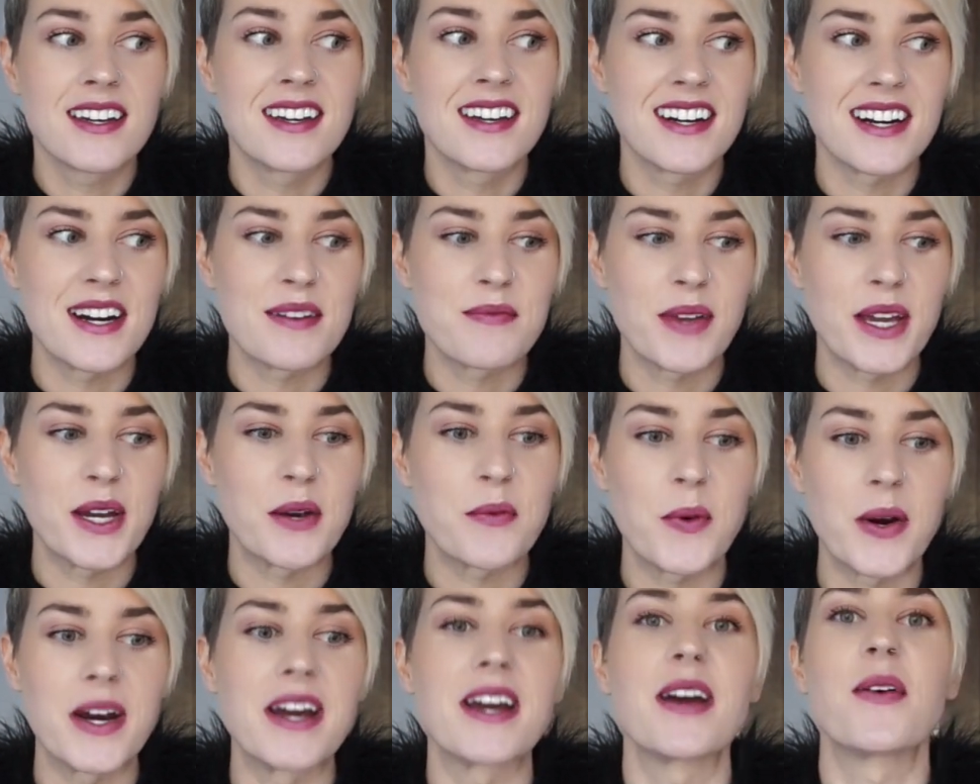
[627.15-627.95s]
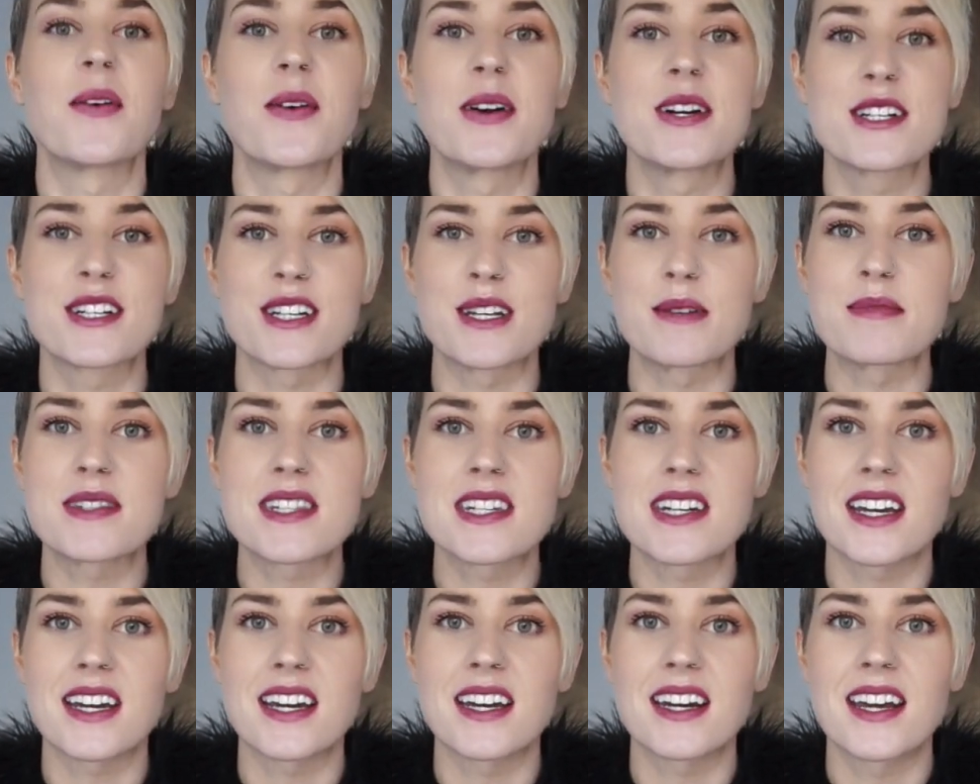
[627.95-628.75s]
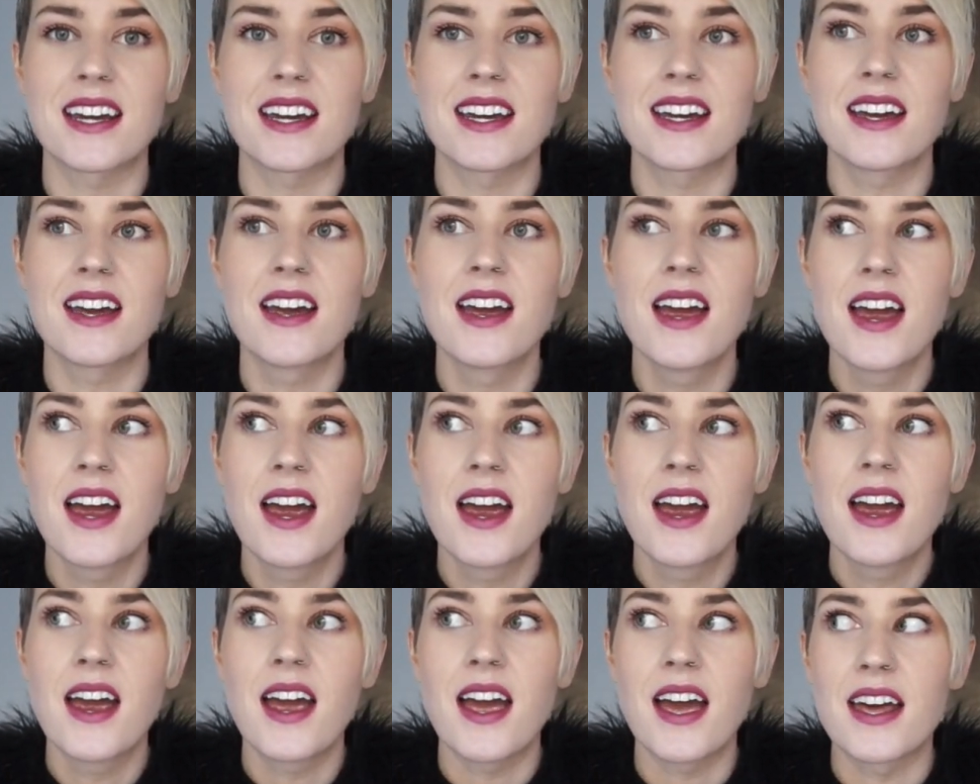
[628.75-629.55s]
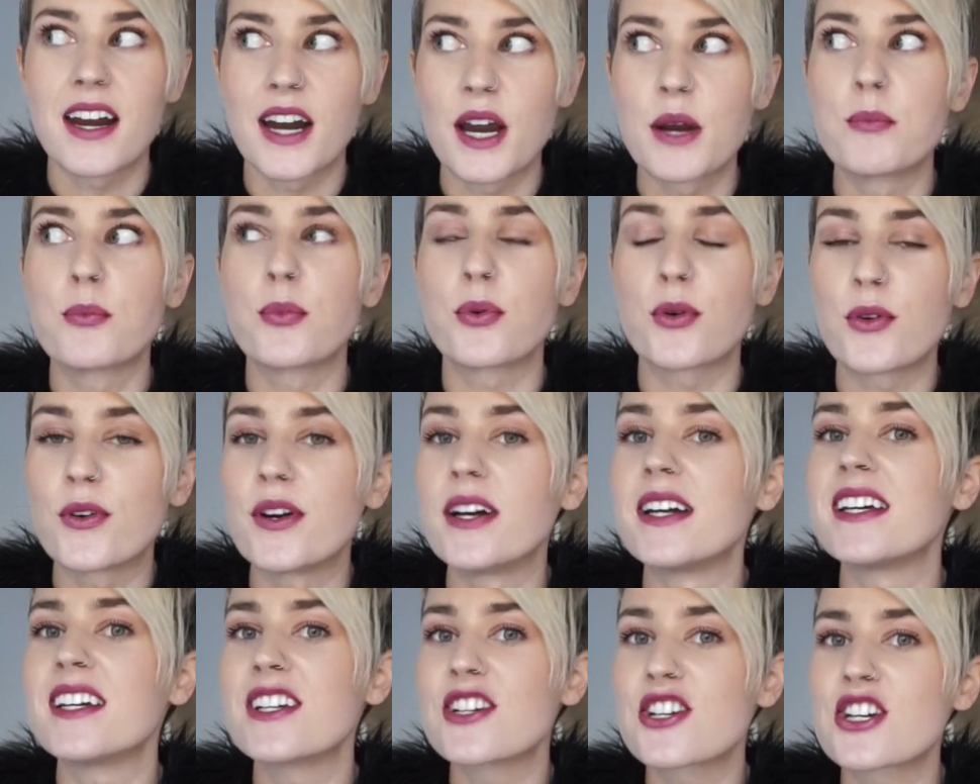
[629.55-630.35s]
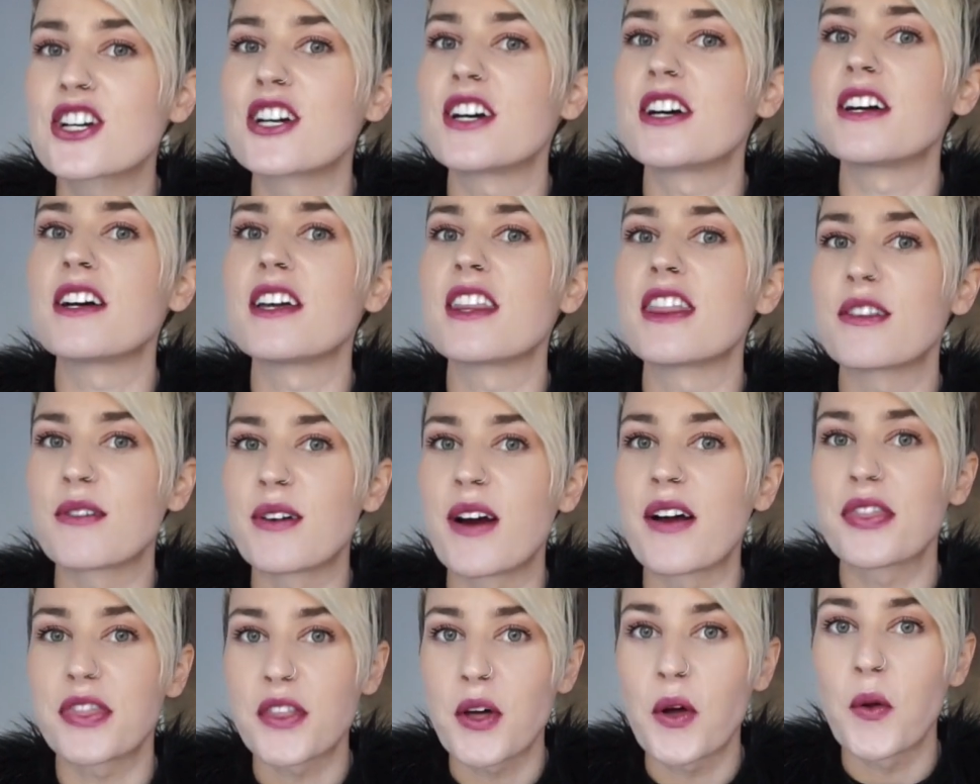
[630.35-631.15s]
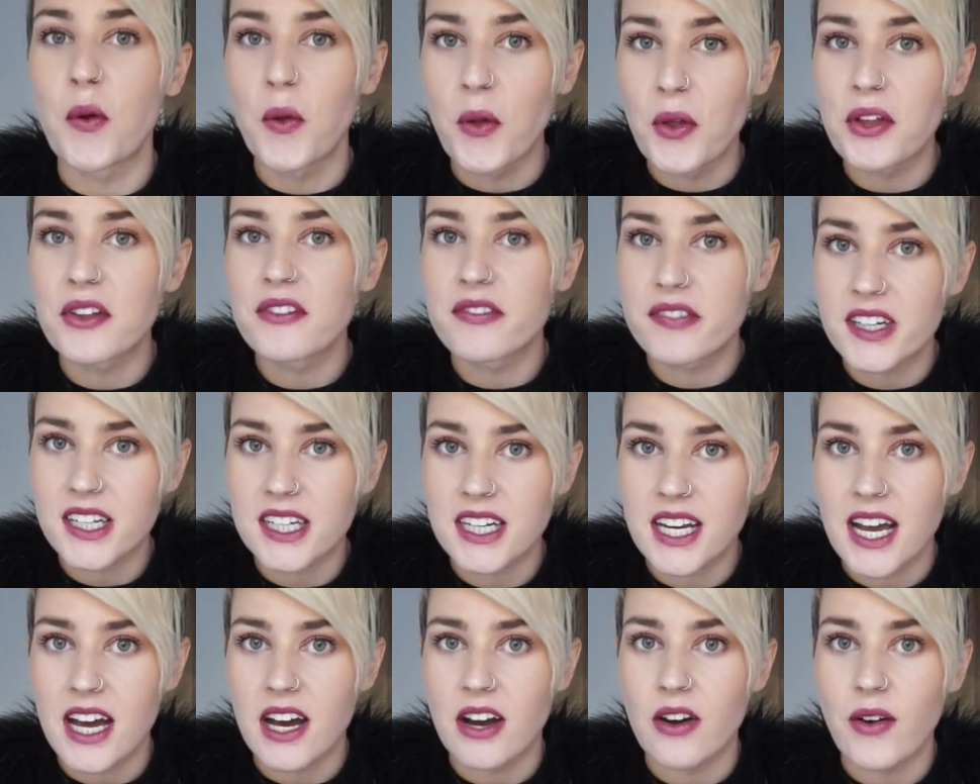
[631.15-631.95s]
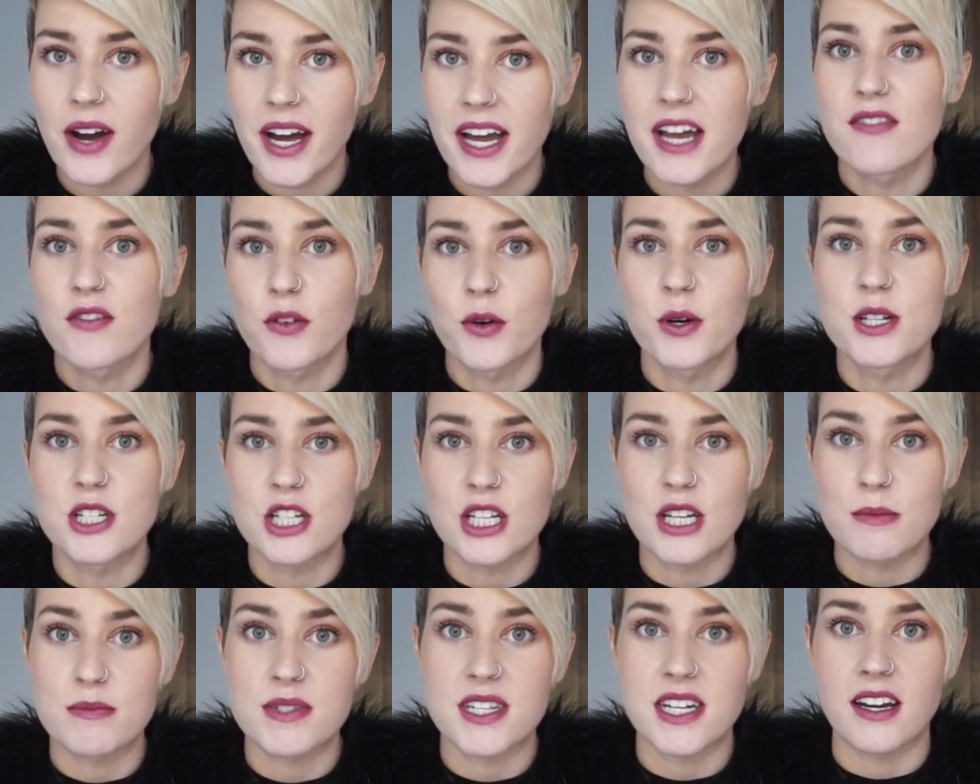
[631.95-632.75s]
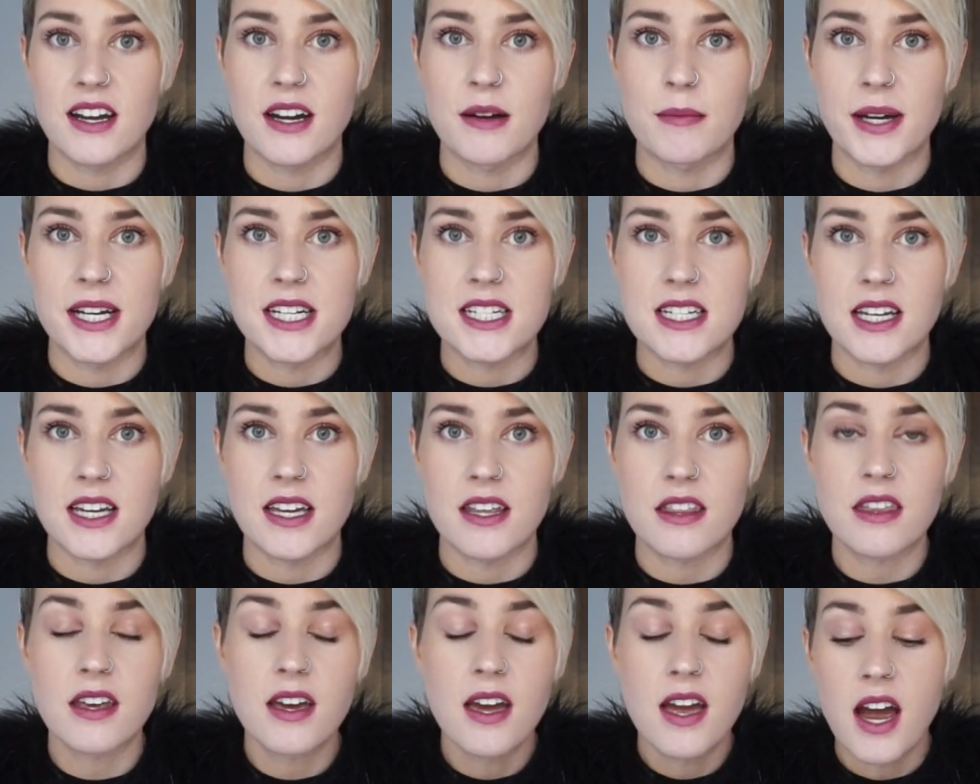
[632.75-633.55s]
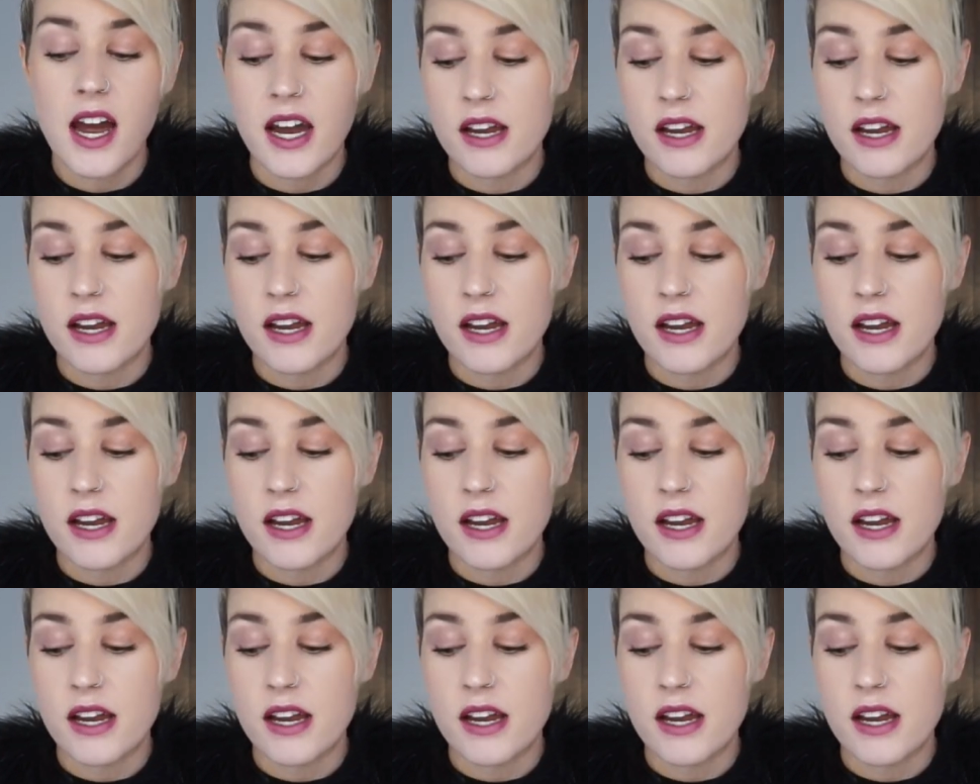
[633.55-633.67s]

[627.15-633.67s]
I'm like wearing orange lipstick in it, and I'm pretty sure throughout the whole video, I have orange lipstick on my teeth.